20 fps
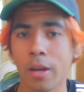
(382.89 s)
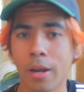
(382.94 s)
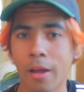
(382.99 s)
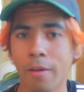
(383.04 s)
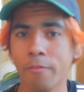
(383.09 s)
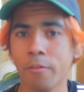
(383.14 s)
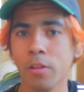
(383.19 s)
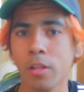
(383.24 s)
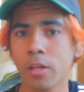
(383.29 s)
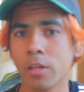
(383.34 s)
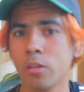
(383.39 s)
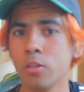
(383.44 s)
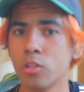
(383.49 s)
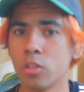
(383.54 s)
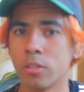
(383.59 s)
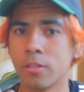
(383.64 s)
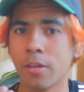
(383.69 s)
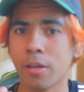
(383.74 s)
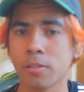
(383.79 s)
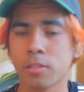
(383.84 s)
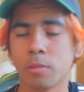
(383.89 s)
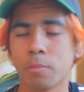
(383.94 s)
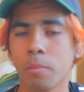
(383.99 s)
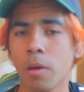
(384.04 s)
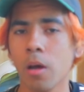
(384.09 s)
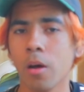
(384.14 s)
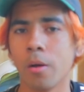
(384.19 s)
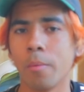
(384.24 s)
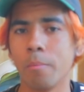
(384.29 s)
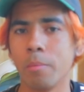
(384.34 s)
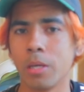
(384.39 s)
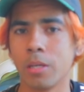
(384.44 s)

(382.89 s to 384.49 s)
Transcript: and I feel like you should test them out,